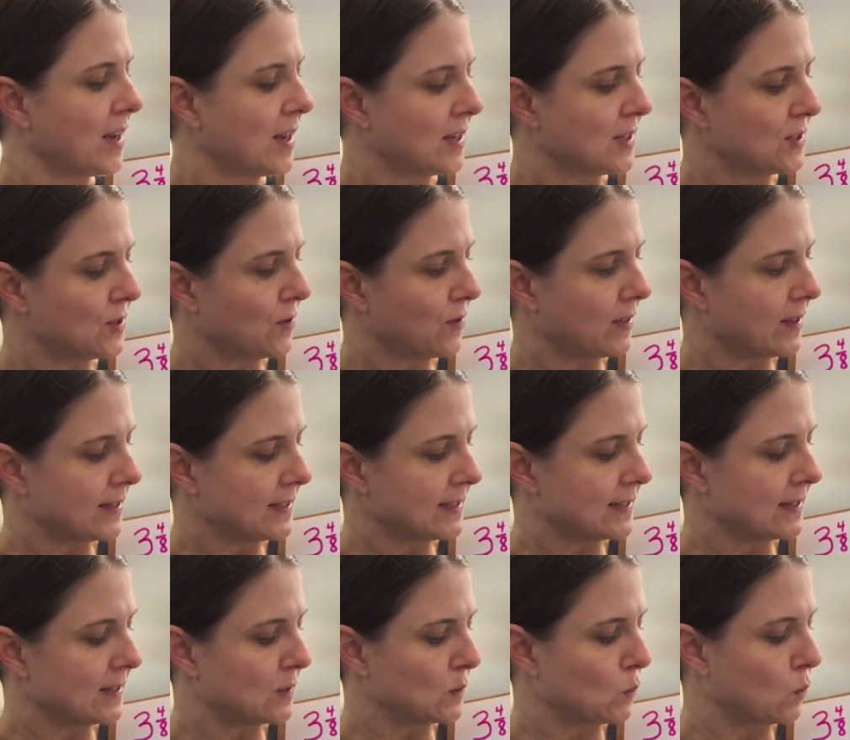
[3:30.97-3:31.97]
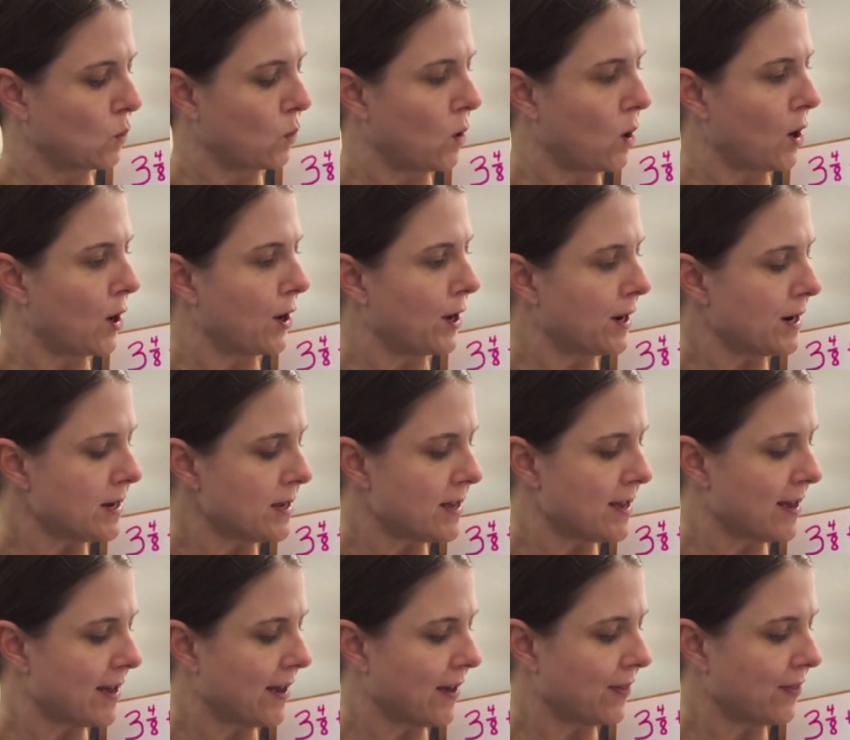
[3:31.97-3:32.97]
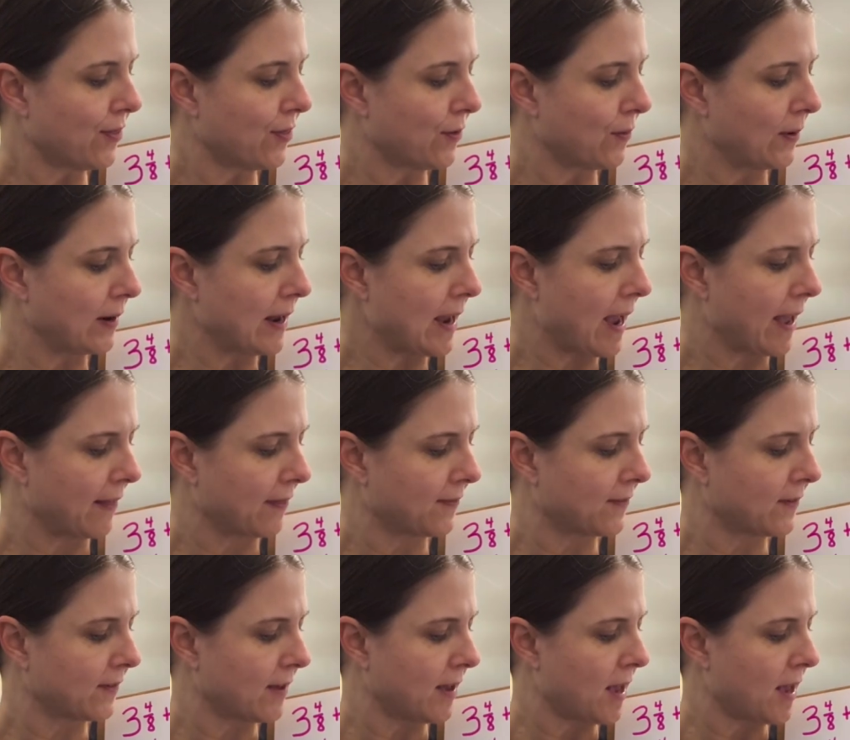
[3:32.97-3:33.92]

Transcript: So this is 1 and 3/8.